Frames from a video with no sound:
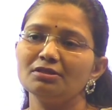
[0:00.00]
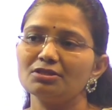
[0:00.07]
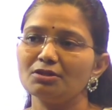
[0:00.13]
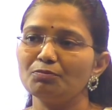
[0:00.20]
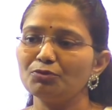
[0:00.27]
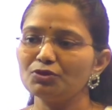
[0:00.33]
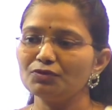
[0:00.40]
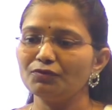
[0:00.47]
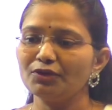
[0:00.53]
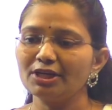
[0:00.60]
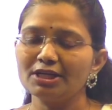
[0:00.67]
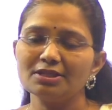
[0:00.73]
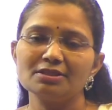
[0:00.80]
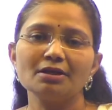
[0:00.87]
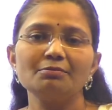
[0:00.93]
suppose for
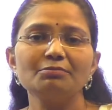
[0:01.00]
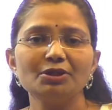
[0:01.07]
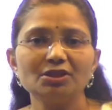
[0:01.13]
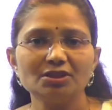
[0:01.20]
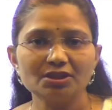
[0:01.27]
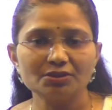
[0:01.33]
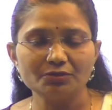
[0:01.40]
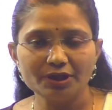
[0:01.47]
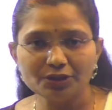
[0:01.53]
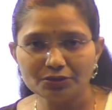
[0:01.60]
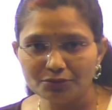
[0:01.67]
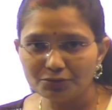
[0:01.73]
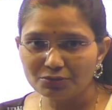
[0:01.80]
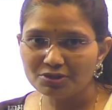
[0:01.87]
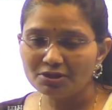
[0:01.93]
example you are going to
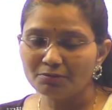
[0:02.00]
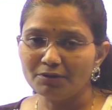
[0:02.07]
use the